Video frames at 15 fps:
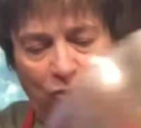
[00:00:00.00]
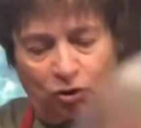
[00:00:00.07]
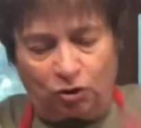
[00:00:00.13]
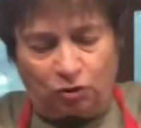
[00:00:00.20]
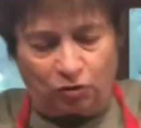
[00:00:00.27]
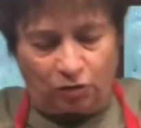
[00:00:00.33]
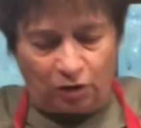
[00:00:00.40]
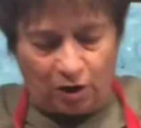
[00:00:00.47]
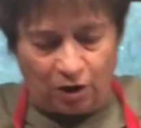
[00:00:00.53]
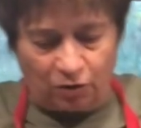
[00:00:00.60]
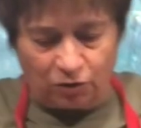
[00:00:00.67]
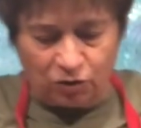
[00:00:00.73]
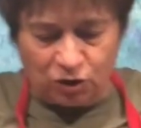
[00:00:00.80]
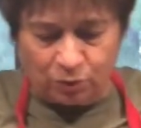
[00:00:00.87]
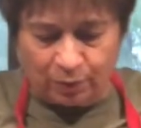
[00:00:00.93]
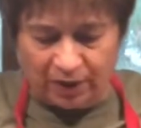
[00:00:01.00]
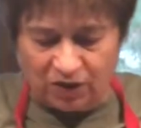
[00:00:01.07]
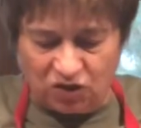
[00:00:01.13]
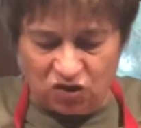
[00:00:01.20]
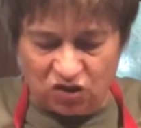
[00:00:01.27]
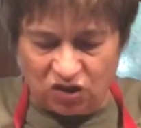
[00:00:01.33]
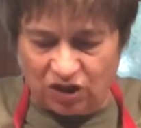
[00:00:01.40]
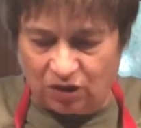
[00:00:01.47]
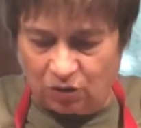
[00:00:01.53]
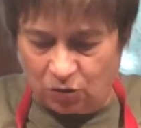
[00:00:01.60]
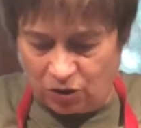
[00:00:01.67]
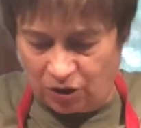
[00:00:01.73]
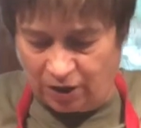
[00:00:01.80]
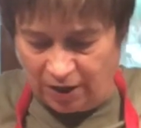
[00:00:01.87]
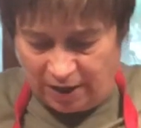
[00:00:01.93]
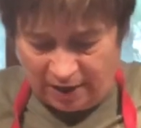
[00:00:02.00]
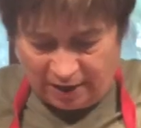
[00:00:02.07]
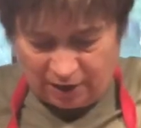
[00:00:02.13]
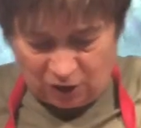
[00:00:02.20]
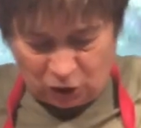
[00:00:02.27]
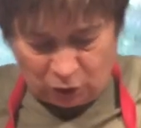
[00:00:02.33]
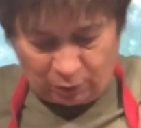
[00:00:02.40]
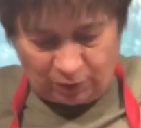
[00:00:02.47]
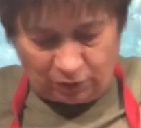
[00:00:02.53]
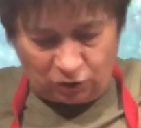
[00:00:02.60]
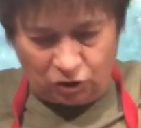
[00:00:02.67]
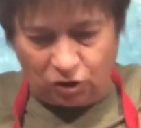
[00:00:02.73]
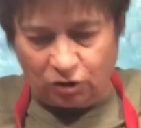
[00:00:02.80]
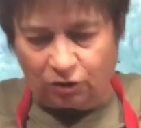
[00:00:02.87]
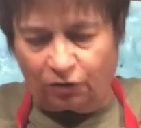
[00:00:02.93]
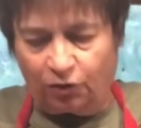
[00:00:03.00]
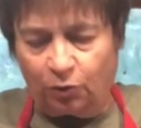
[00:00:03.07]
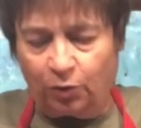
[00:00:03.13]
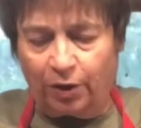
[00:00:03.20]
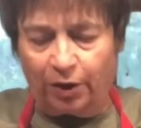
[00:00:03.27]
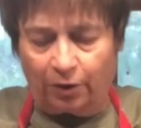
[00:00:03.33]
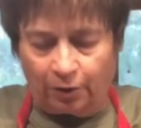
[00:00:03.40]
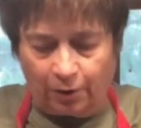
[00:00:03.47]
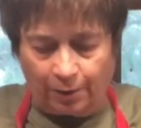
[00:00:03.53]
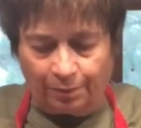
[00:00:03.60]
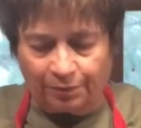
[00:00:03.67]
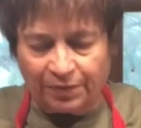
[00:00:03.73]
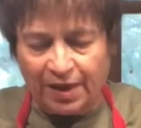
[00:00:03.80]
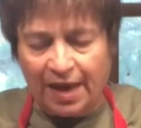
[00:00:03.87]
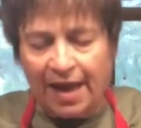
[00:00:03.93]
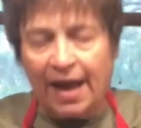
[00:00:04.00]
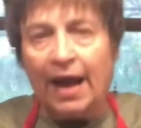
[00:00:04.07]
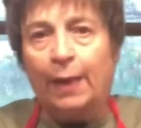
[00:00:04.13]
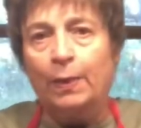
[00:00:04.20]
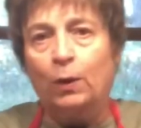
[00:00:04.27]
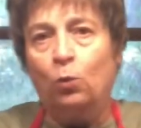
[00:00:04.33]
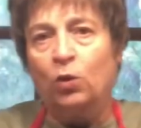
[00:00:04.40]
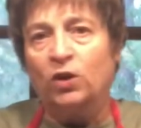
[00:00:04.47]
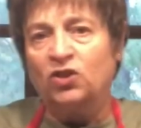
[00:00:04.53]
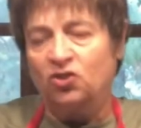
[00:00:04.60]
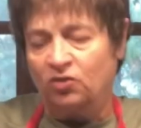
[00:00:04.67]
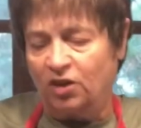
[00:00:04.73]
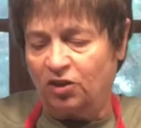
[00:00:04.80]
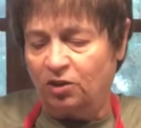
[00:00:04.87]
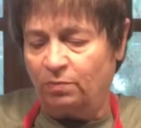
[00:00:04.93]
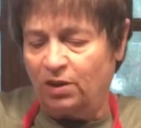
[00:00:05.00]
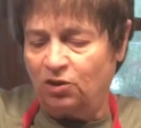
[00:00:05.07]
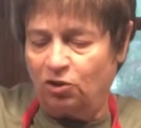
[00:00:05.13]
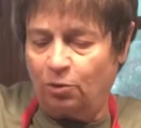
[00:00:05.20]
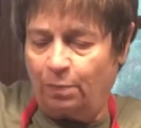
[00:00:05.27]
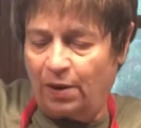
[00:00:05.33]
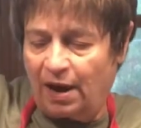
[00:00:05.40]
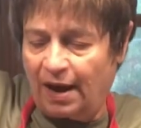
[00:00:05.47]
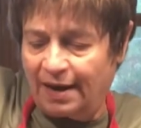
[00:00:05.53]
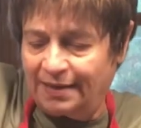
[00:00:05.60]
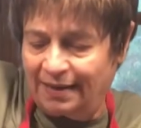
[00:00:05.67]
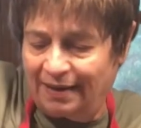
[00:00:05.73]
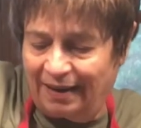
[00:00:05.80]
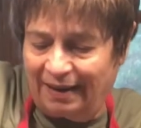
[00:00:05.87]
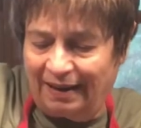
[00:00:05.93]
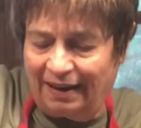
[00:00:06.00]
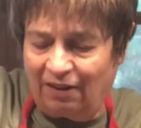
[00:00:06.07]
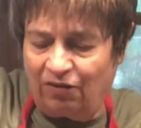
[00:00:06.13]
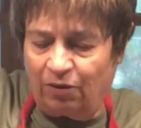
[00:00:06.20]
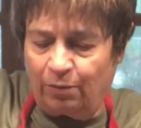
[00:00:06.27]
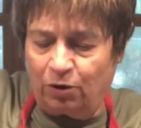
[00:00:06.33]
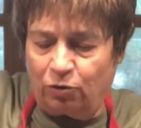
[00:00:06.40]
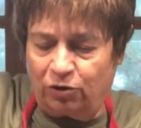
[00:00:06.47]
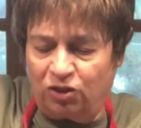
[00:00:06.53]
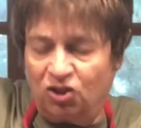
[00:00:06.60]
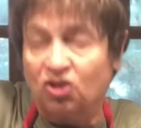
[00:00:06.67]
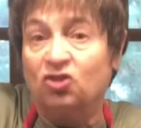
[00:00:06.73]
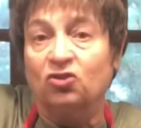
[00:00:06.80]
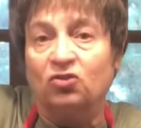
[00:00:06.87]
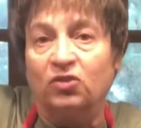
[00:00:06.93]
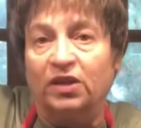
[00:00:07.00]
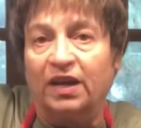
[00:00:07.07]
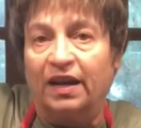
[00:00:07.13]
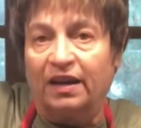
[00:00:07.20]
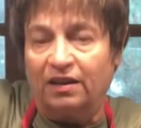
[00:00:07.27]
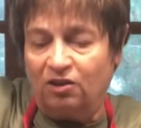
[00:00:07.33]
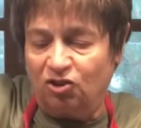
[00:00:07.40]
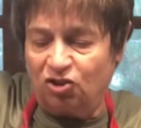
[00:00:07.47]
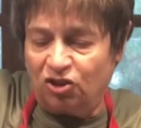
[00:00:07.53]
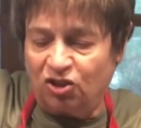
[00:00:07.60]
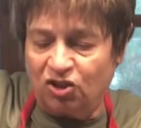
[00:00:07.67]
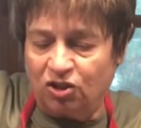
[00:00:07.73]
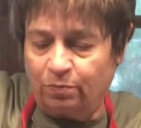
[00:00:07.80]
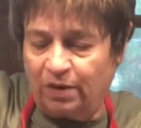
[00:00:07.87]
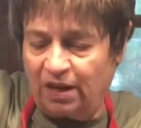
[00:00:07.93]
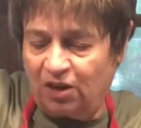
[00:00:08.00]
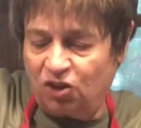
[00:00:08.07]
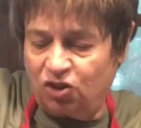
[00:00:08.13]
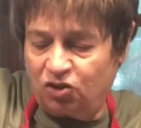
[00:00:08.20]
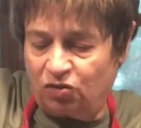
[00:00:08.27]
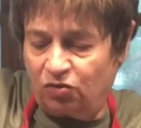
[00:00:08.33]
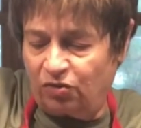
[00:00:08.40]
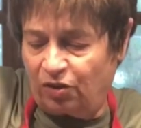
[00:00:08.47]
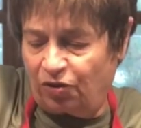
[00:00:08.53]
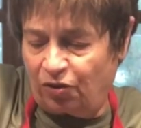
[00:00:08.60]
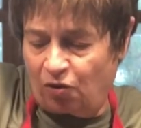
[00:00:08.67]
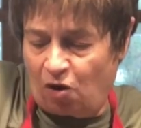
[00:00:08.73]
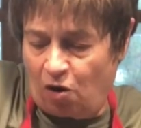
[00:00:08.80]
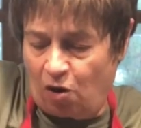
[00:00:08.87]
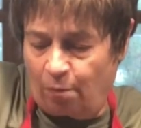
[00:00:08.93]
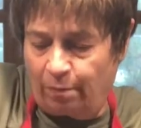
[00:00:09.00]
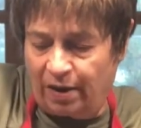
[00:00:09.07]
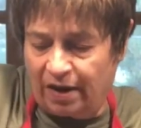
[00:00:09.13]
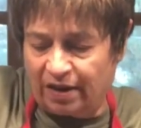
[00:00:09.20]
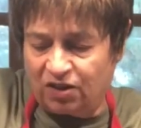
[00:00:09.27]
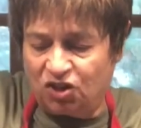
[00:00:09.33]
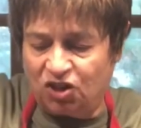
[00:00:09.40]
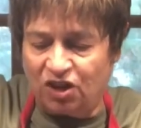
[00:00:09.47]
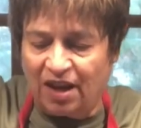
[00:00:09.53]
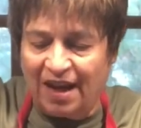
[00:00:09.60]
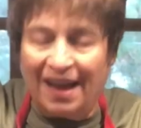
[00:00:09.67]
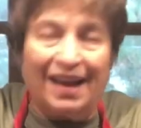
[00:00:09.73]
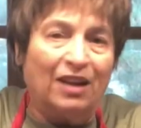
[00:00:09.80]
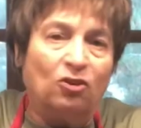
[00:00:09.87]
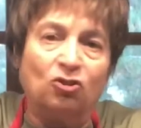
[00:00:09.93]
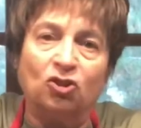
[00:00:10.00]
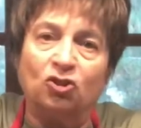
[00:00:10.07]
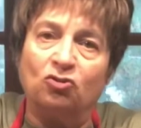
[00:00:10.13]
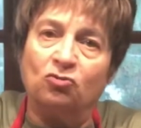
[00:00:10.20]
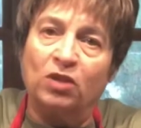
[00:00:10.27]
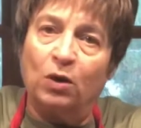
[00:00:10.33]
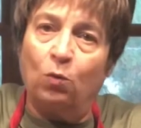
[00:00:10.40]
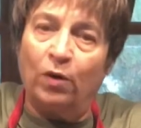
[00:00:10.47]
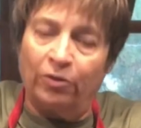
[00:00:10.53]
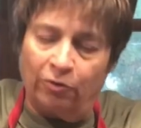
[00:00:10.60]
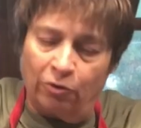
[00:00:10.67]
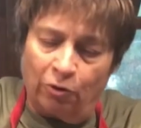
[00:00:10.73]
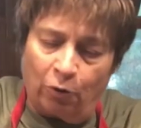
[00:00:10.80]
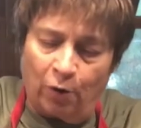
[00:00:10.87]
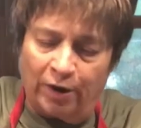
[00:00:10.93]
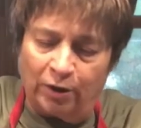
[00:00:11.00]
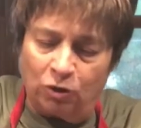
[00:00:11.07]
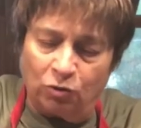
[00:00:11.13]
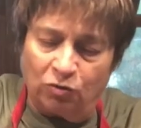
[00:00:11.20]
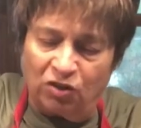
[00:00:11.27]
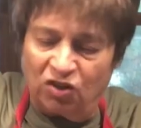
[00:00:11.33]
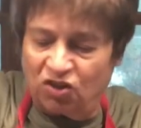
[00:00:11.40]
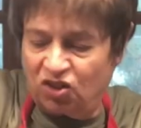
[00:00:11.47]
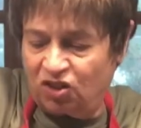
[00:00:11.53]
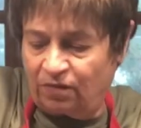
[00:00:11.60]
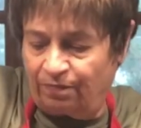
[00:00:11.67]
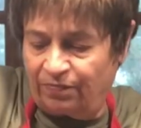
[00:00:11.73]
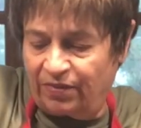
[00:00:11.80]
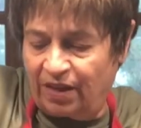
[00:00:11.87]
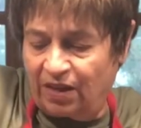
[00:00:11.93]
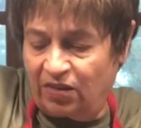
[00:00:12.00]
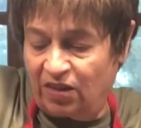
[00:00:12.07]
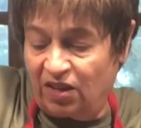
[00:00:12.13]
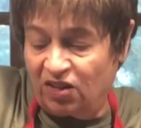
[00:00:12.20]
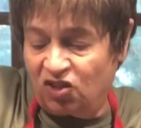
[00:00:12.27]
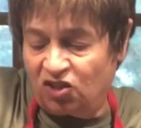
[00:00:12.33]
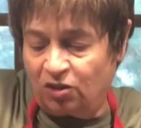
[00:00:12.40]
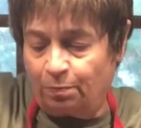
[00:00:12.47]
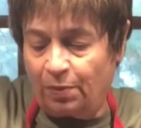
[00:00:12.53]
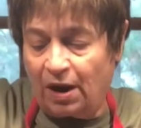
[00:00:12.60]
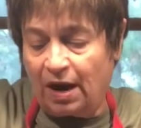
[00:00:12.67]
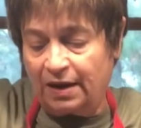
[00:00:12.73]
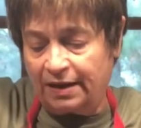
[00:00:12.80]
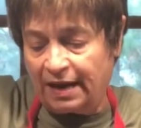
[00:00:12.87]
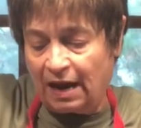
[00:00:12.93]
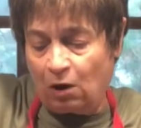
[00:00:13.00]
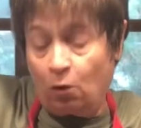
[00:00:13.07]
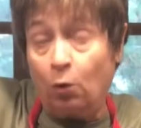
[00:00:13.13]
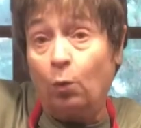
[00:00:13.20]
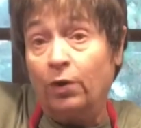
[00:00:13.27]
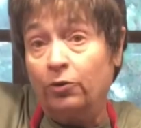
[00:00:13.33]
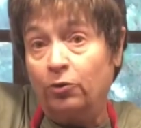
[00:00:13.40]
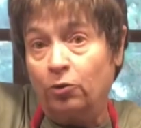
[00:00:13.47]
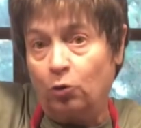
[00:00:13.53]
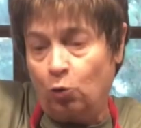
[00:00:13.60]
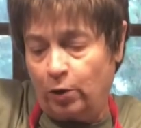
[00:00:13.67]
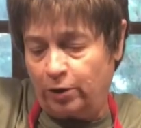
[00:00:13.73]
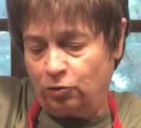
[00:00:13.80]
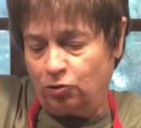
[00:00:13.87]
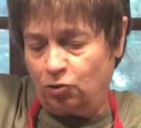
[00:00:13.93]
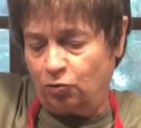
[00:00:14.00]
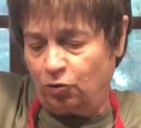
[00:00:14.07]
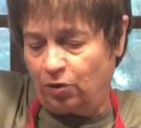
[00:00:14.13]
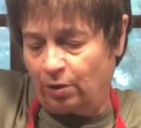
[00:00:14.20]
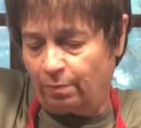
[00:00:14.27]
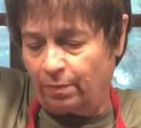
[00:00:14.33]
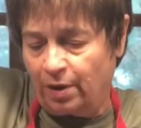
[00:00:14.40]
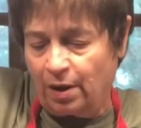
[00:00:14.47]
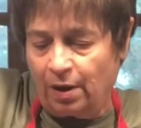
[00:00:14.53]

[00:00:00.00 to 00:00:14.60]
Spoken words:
sugar and all those spices out. Spilled just a few here. And then once you get them into the pot, give them a good stir again just to make sure that they're all mixed. And you should do that whether you're going to do these in the Instant Pot now or whether you're going to do them